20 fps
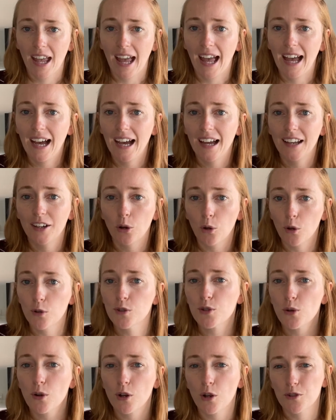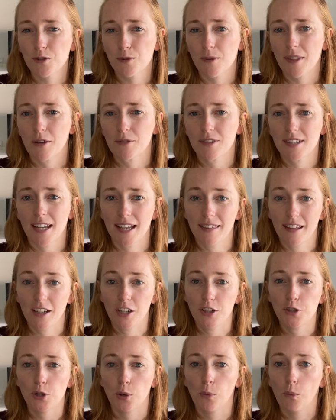And also it goes without saying that you
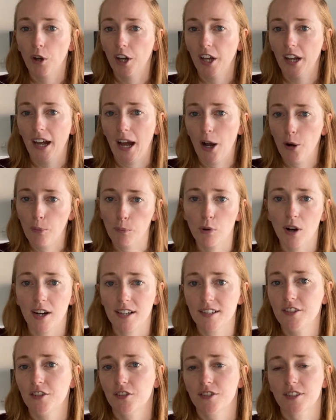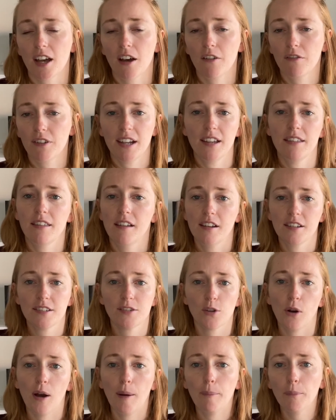don't want to outprice yourself either.
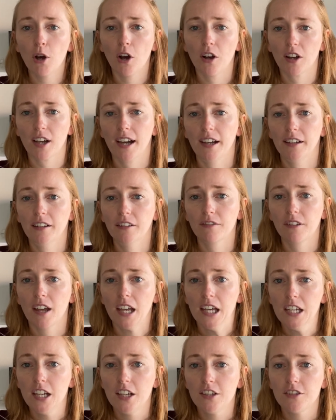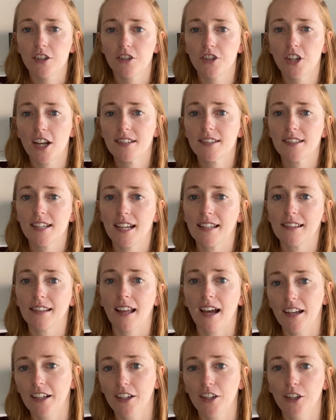So I'm not kind of suggesting
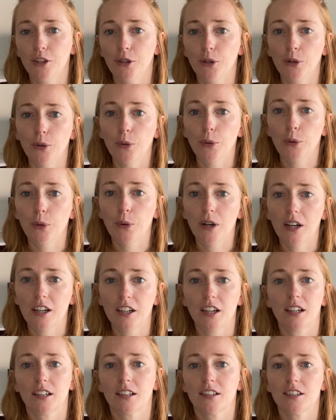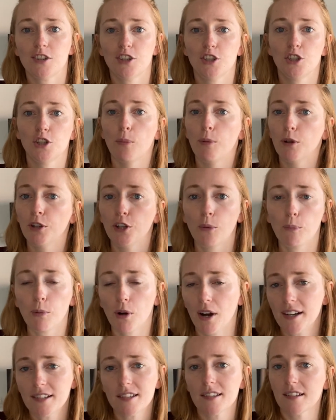that you double your
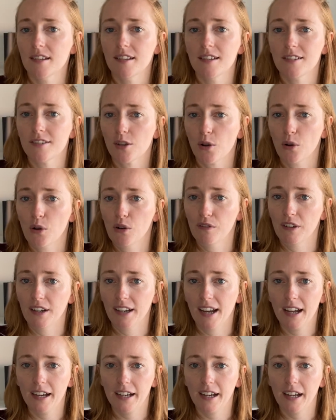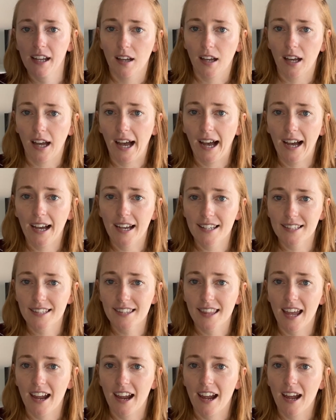prices overnight, as
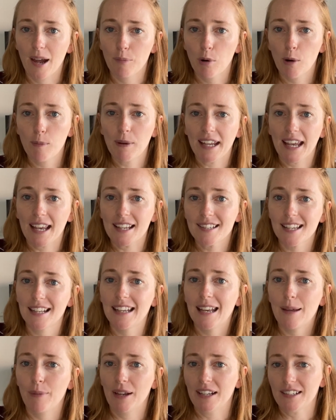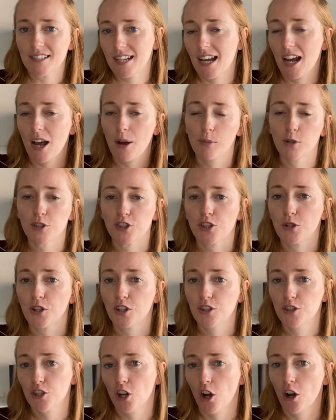there probably is a limit to how much you can
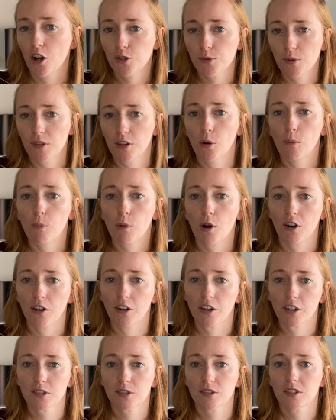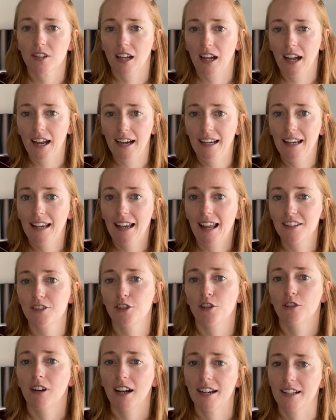charge with your product unless
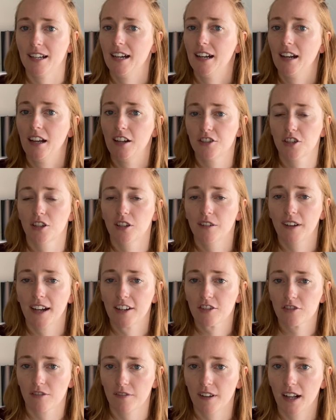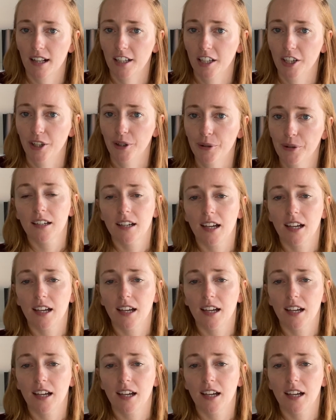you're adding a ton of extra value.